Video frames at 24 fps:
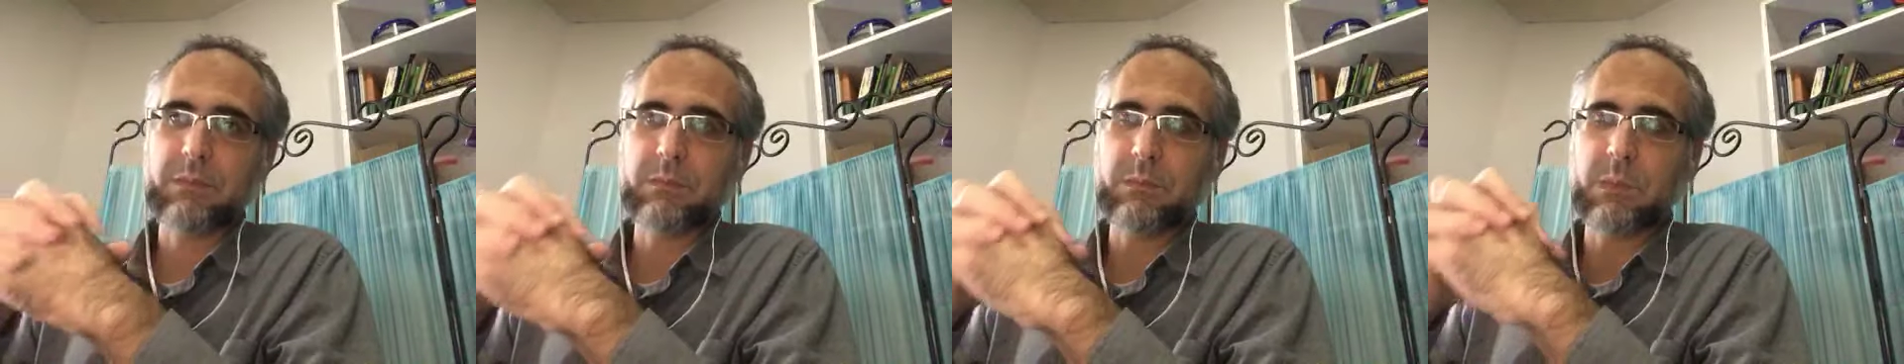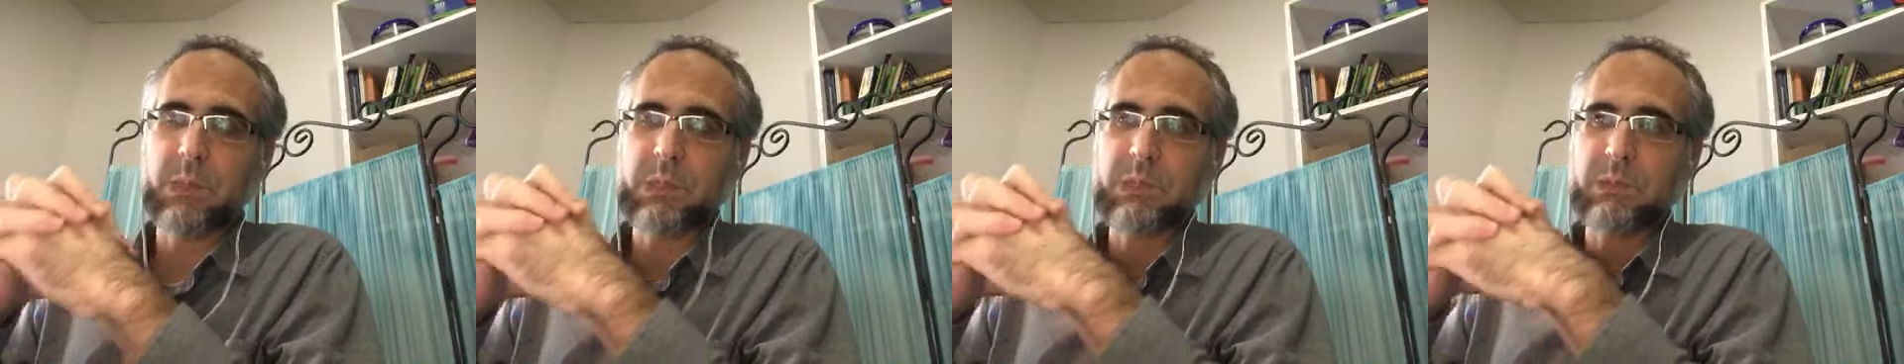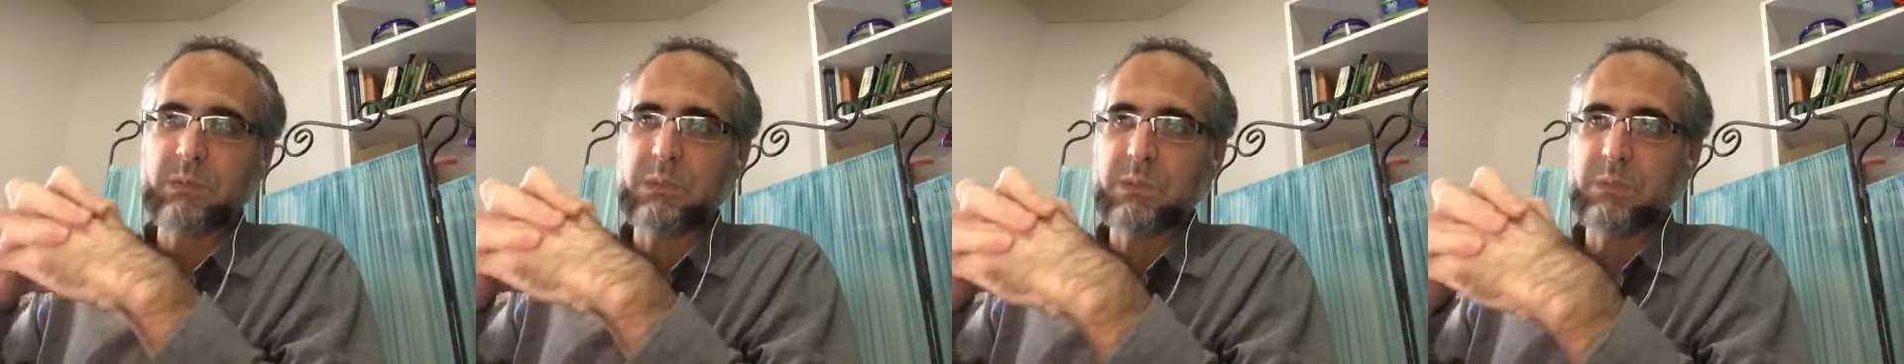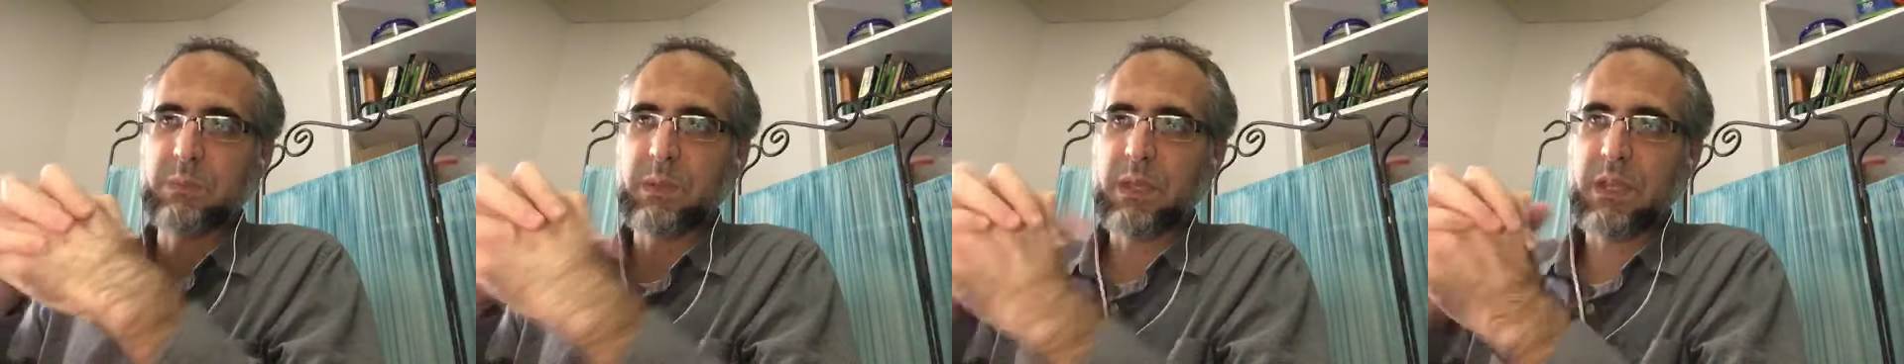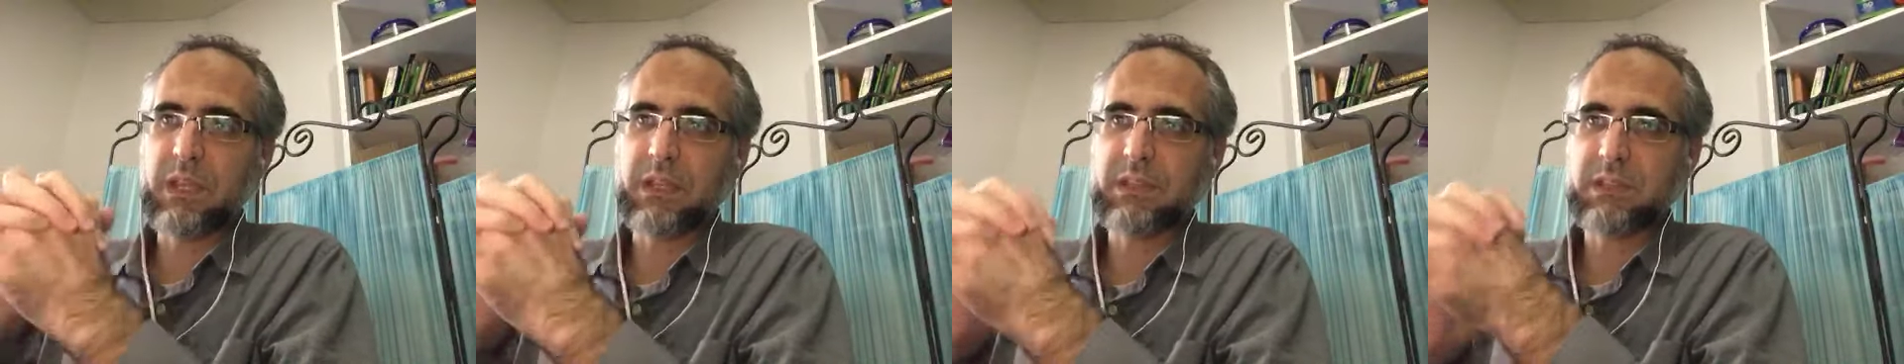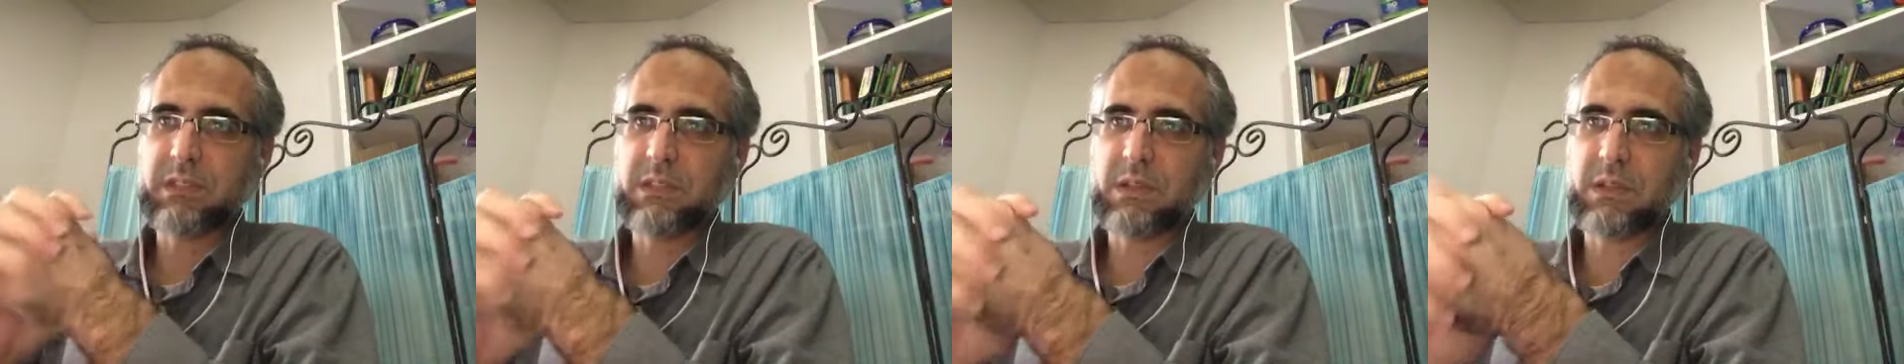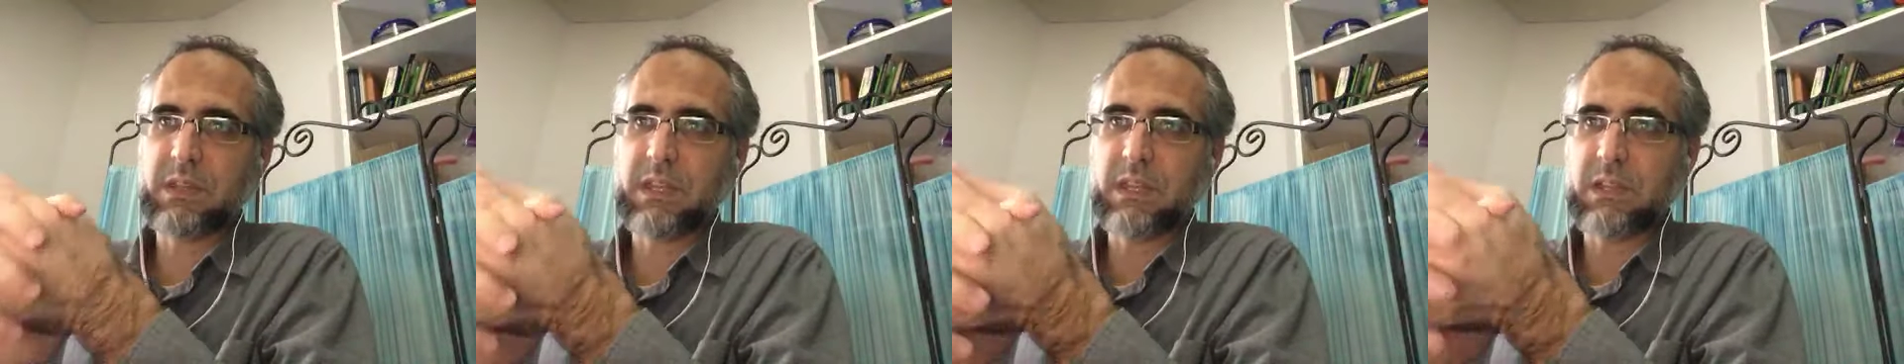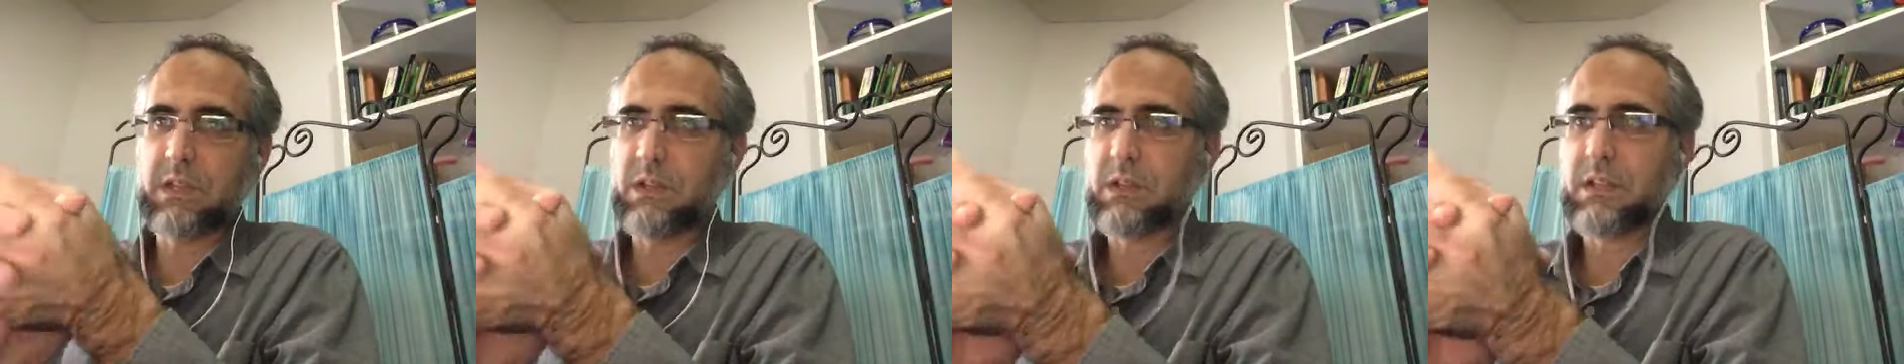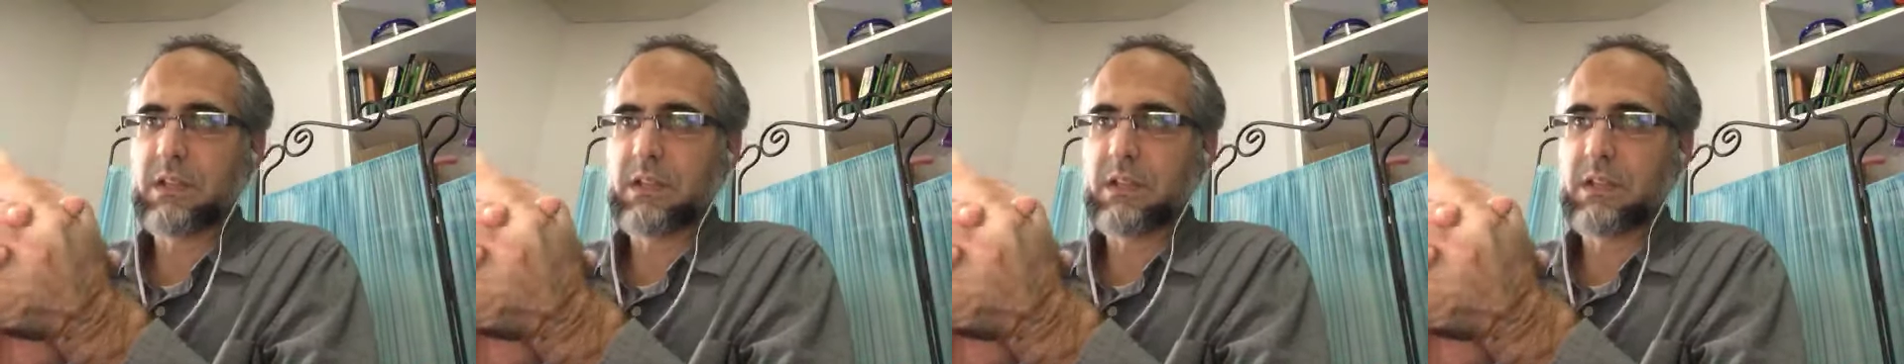Muslims because they